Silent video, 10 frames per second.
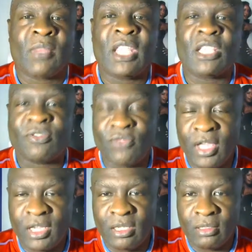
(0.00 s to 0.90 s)
It's
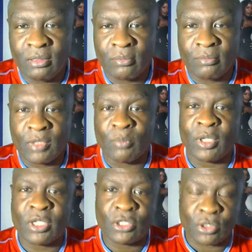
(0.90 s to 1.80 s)
funny, but it's the